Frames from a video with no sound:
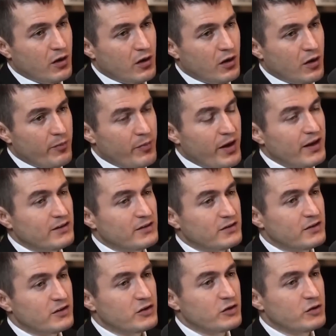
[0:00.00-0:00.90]
a bad
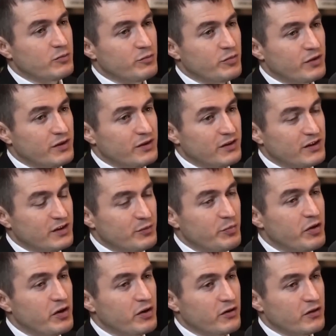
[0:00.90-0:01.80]
decision, but the
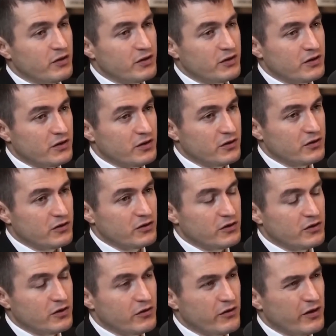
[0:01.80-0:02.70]
spirit of the decision
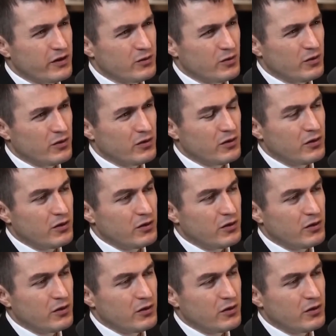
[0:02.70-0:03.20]
is the correct one?